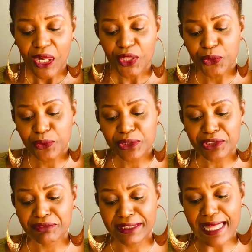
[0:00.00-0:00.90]
"You
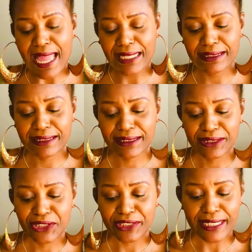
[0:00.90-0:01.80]
look relaxed,"
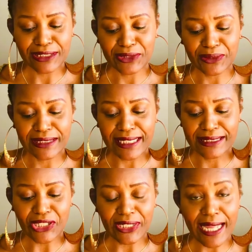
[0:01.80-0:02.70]
Ernesto
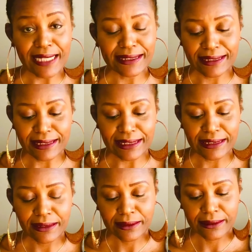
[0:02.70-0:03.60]
said
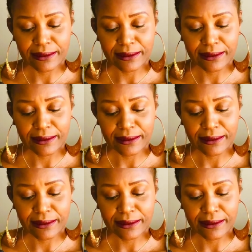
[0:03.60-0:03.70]
sarcastically.